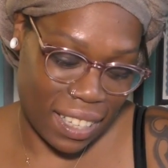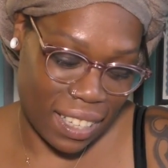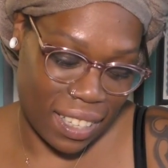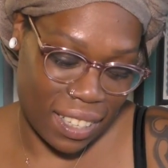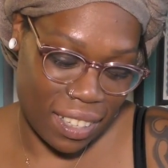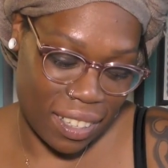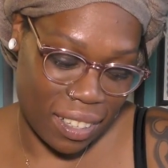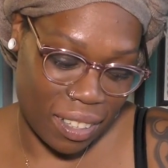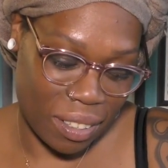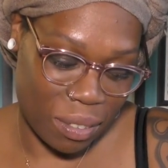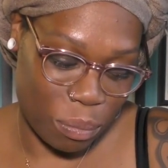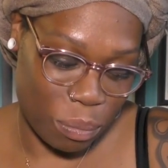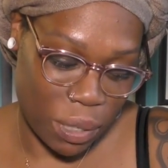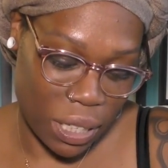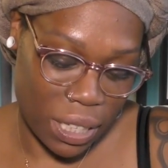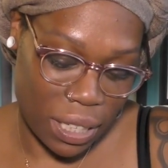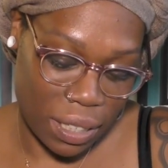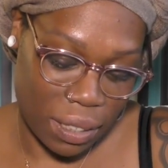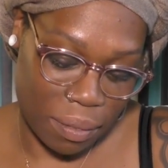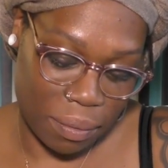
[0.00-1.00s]
oh
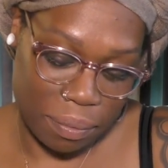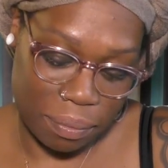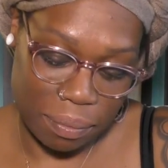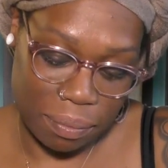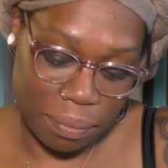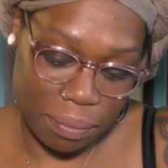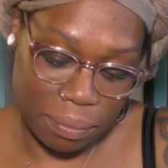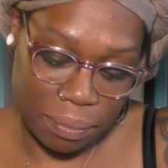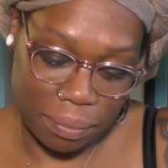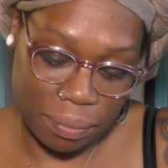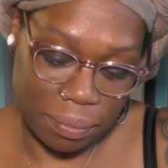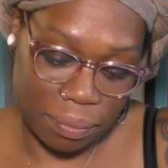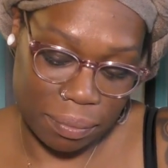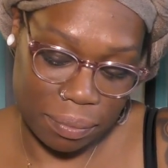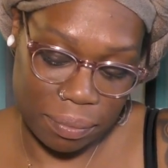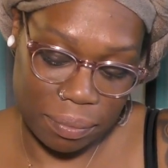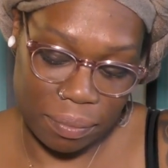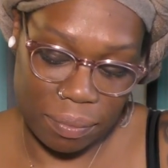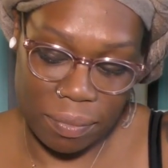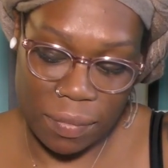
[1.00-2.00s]
man.
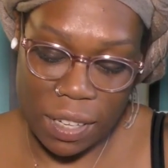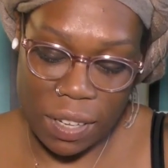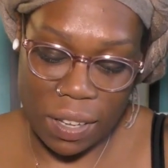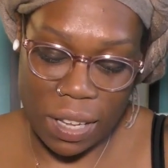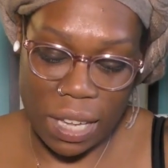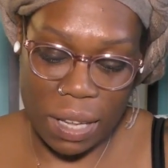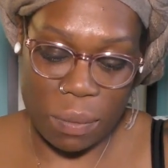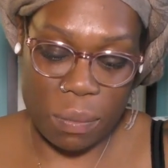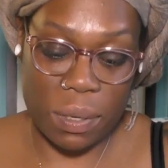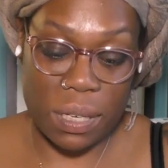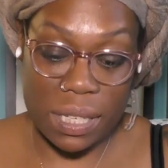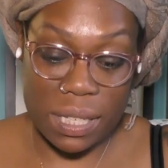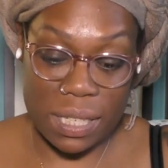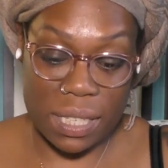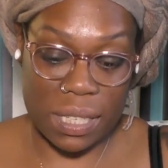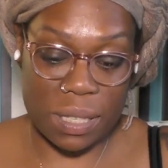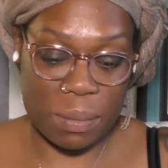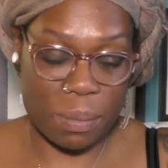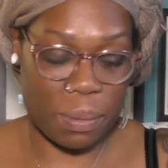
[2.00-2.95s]
Okay, what is this,